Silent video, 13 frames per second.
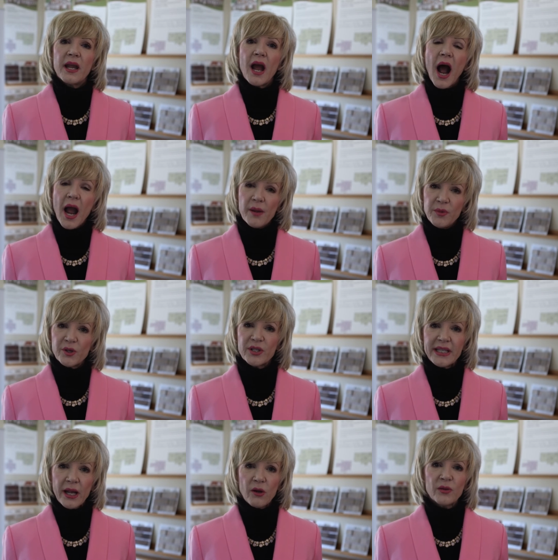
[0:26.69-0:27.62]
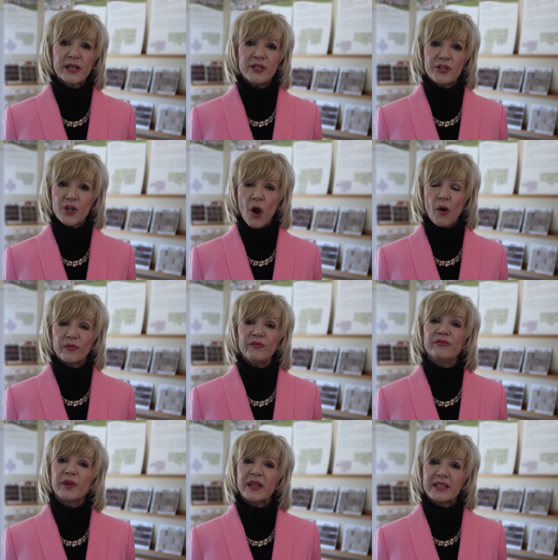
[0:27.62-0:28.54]
I'm your sales
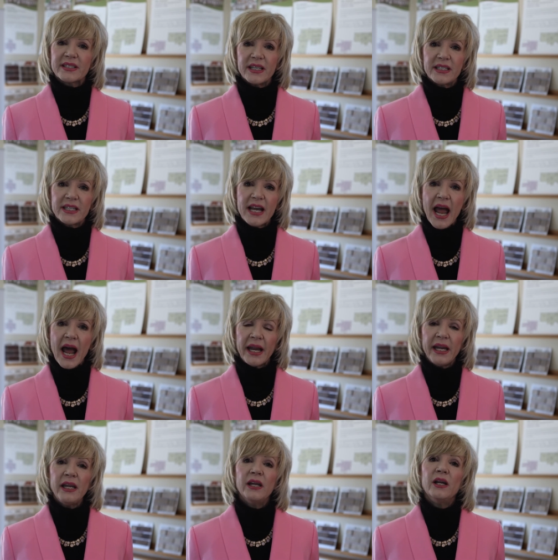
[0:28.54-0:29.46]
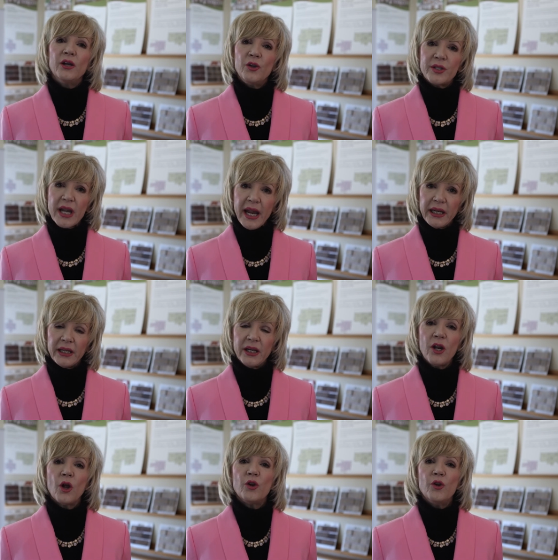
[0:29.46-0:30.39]
consultant for the Cincinnati,
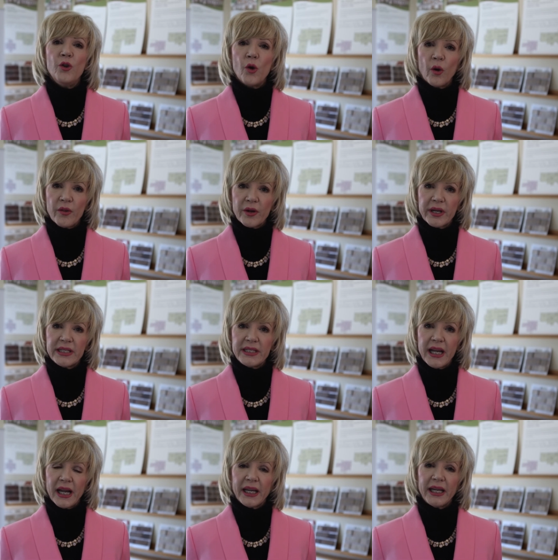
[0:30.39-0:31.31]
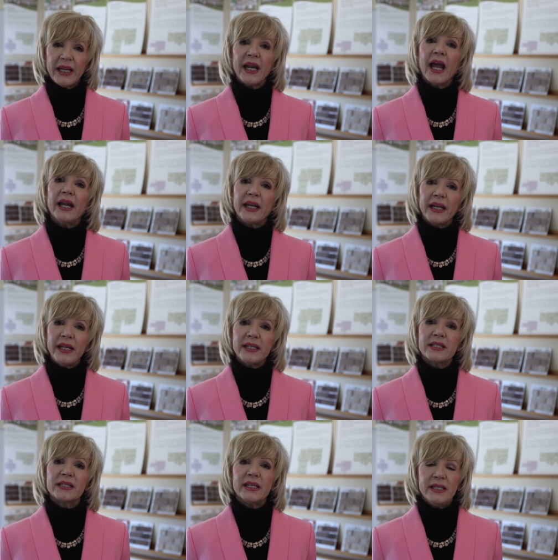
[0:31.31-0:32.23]
Dayton, Northern Kentucky, and
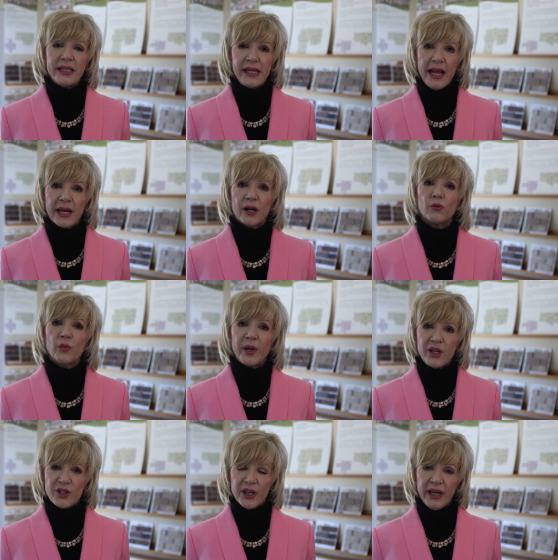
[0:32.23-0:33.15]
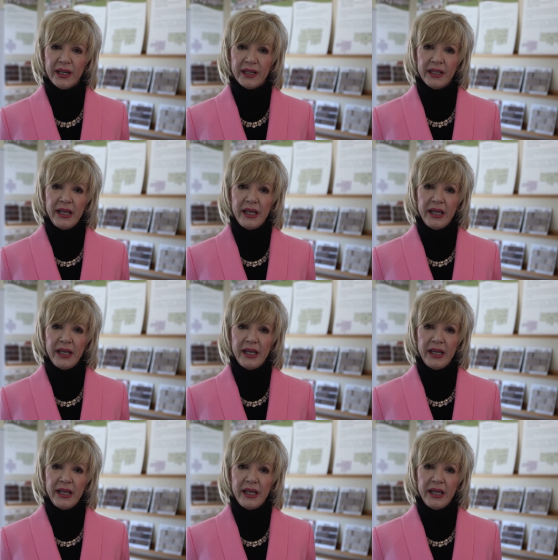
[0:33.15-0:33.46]
East Indiana region.